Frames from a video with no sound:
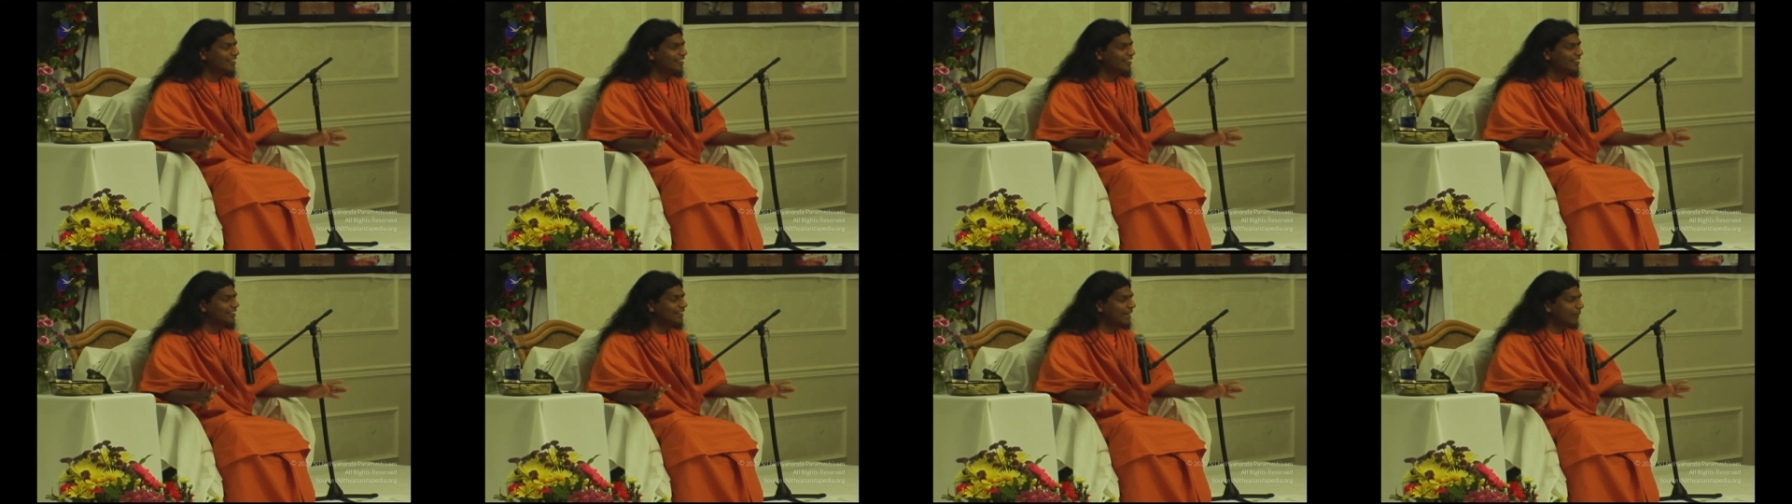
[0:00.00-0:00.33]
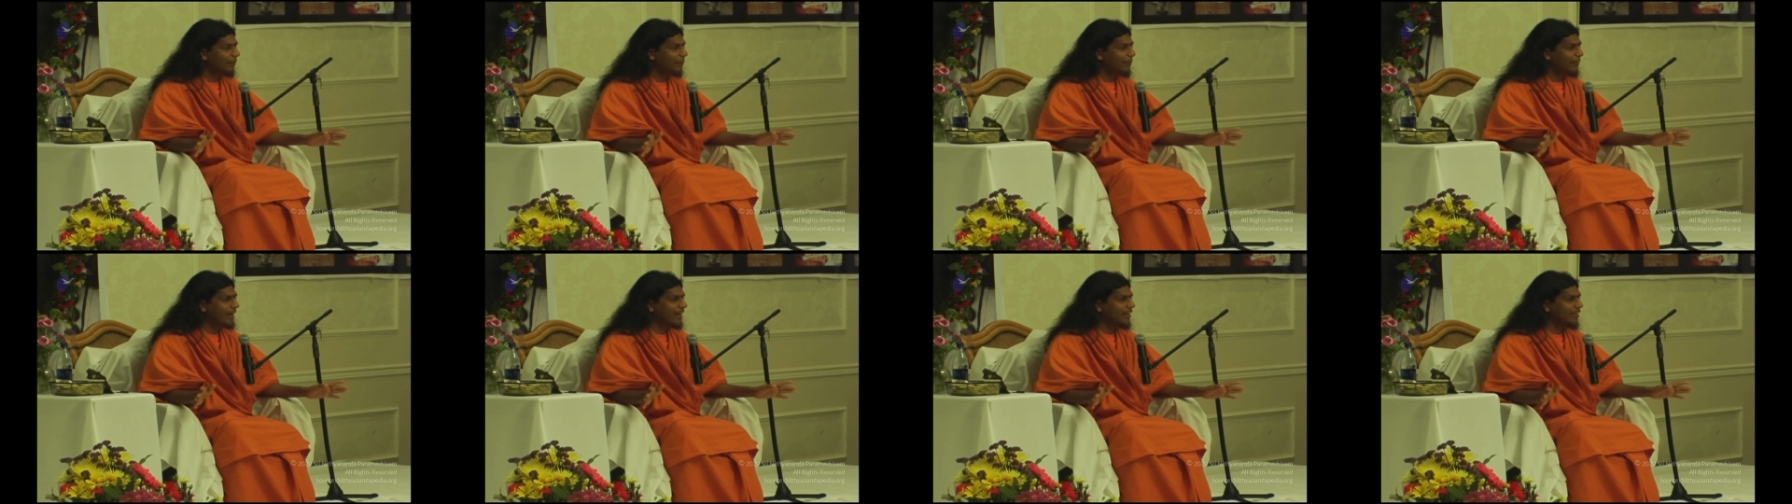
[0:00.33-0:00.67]
name
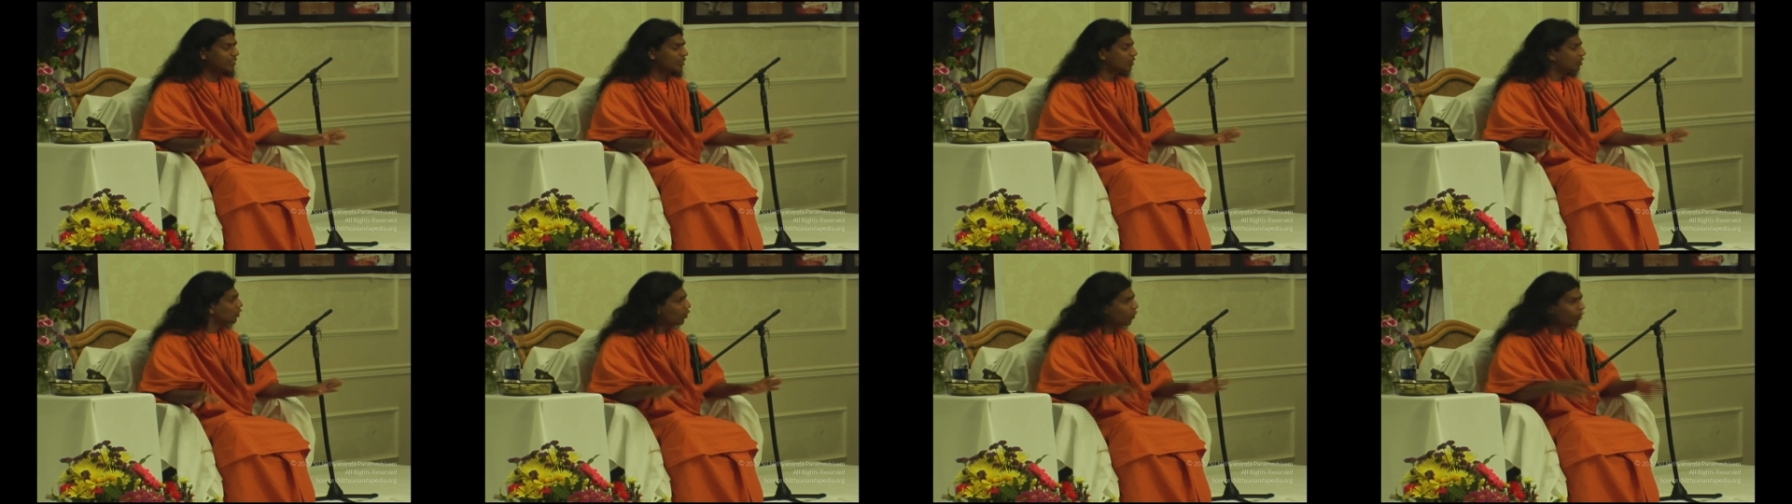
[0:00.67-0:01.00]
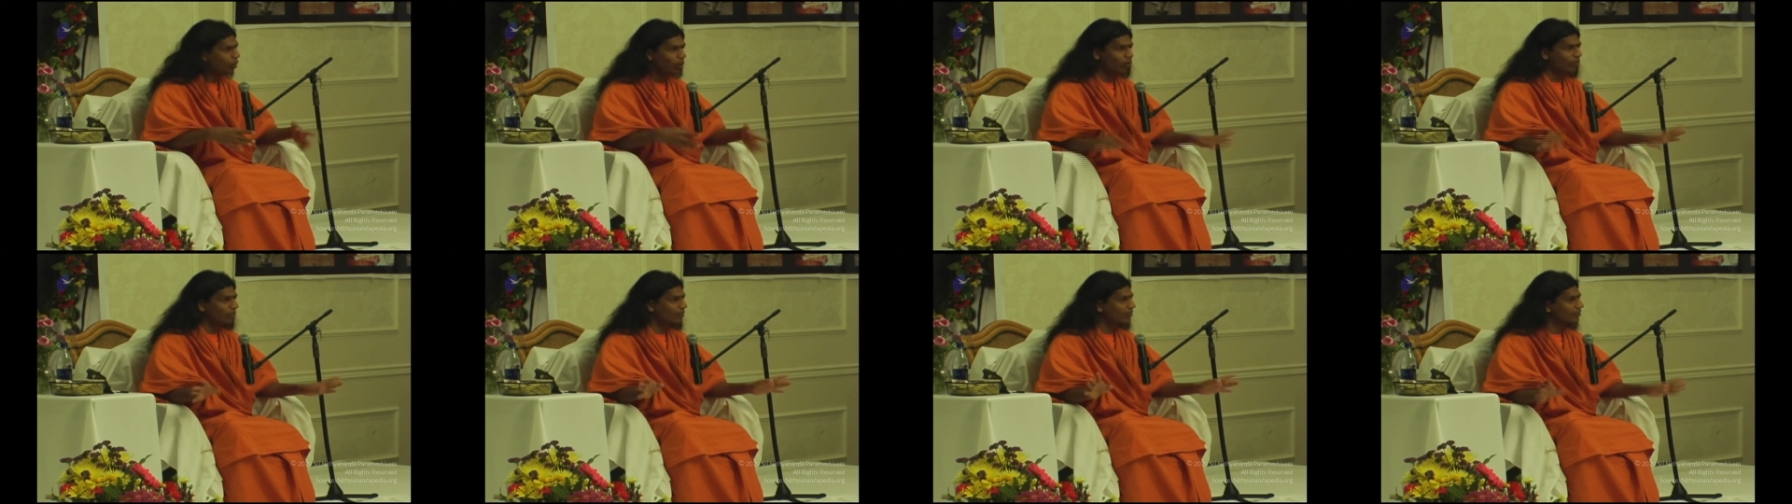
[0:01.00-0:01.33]
bank.
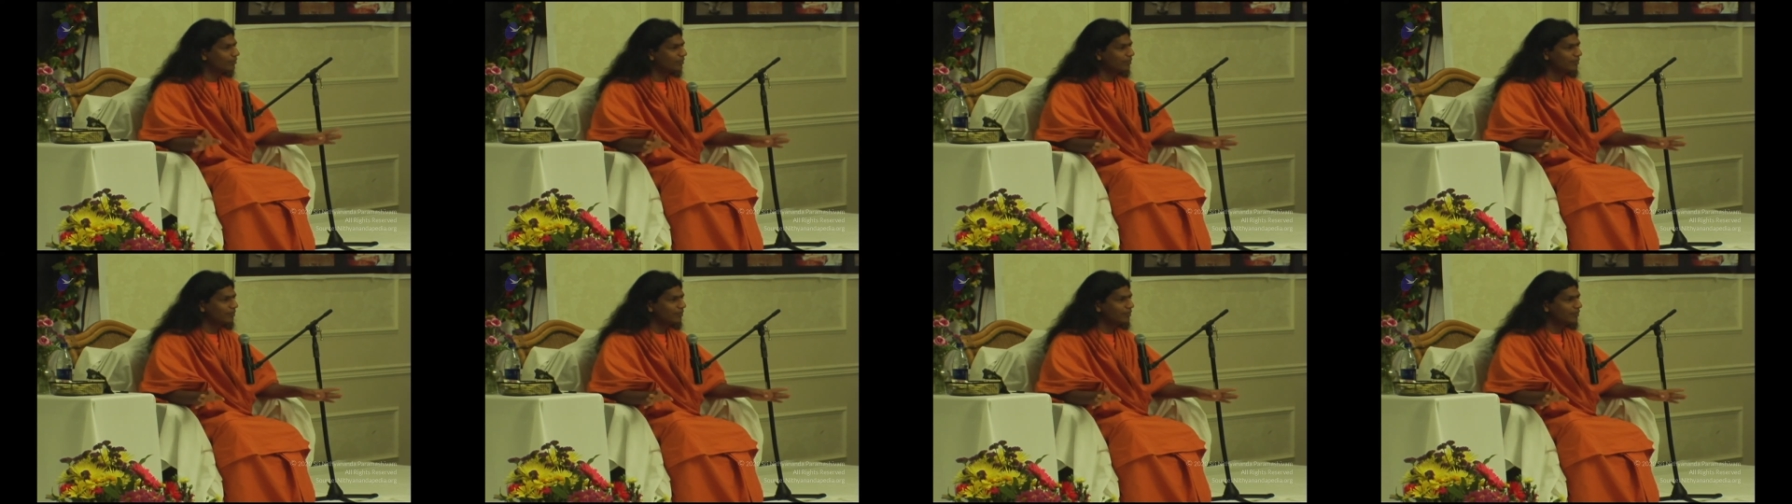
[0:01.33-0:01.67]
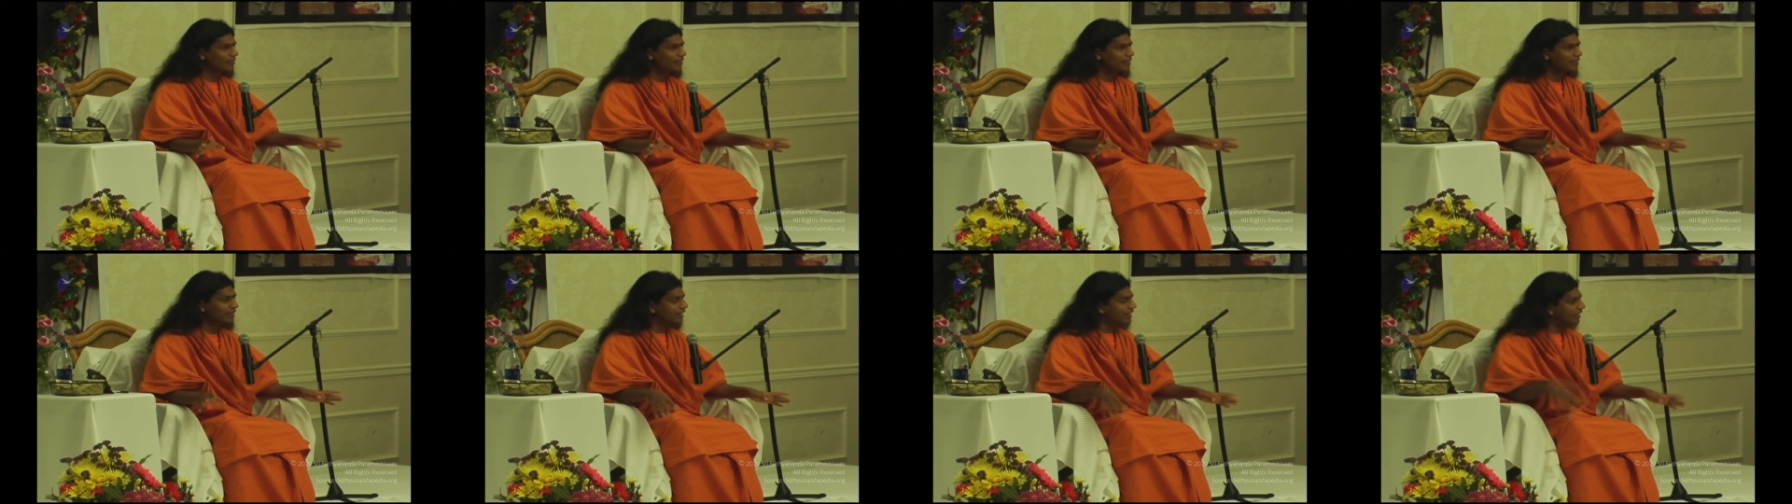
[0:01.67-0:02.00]
No,
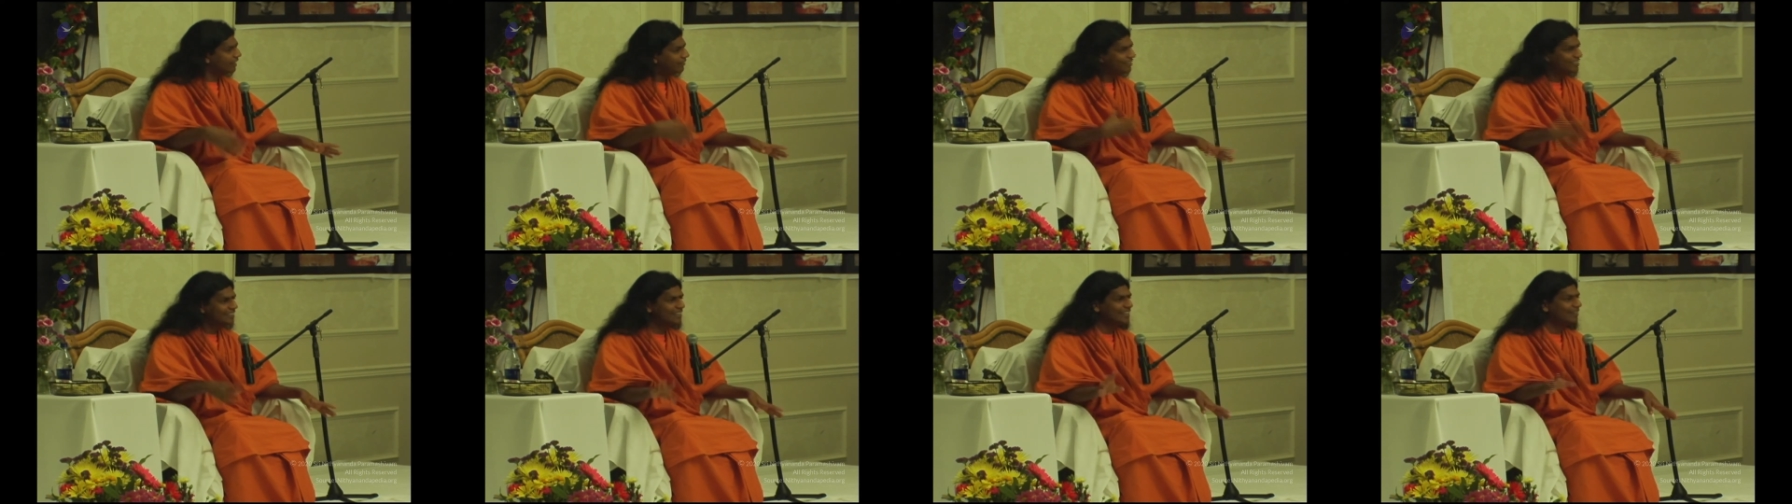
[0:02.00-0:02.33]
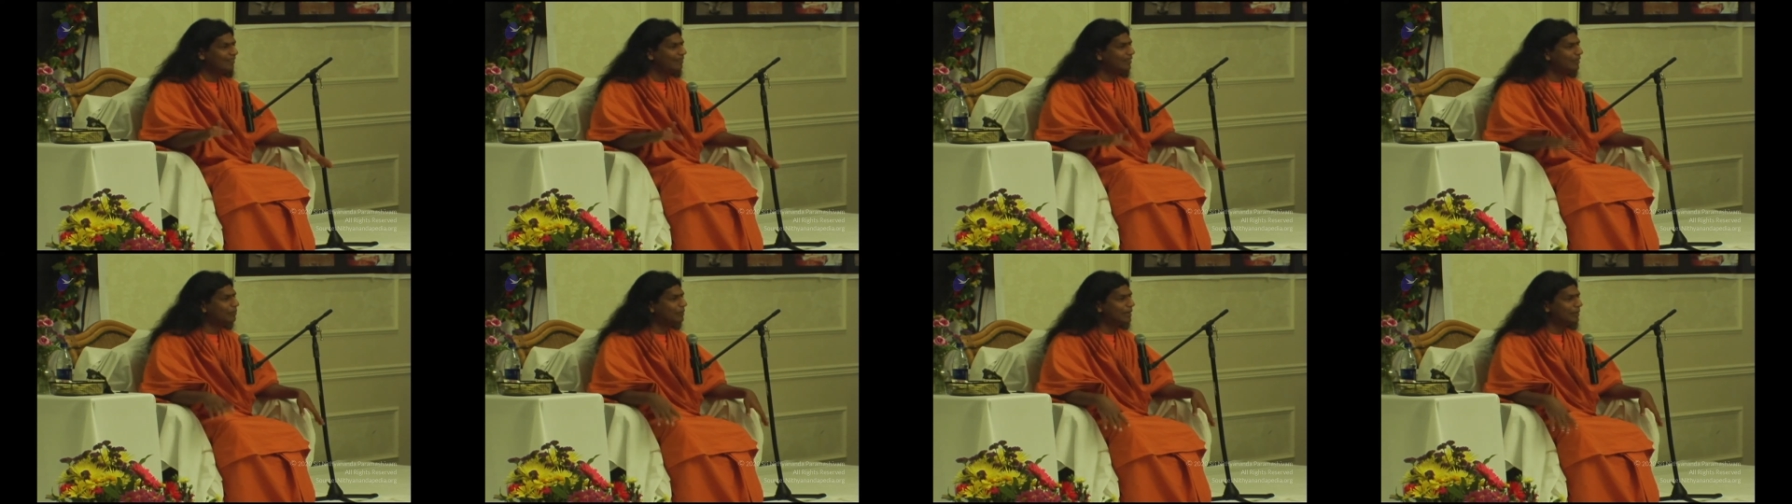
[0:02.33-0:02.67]
never the name
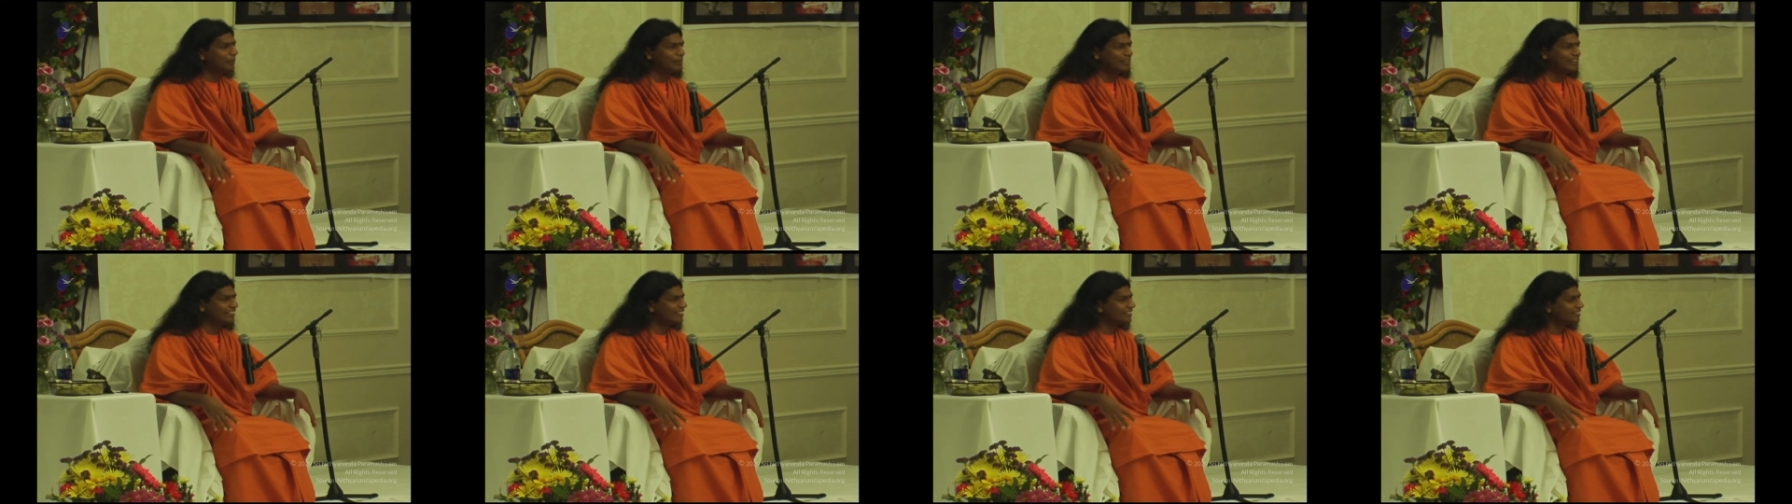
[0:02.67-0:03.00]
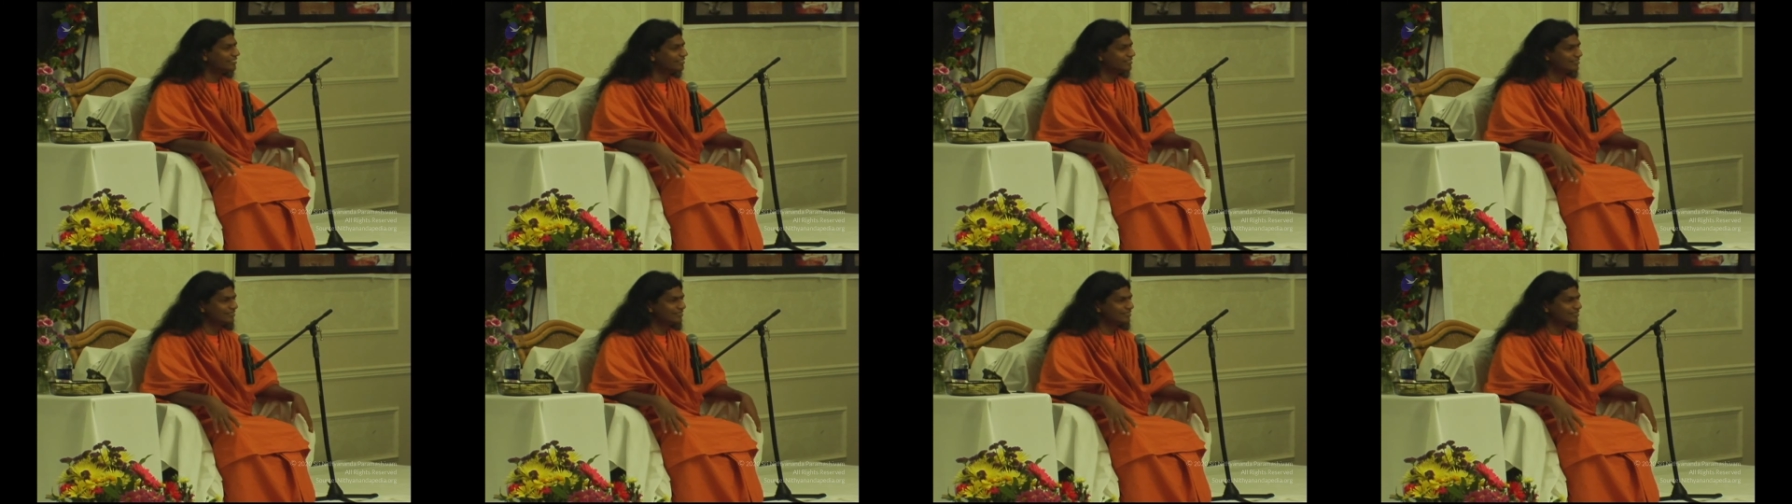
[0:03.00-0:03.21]
will be repeated.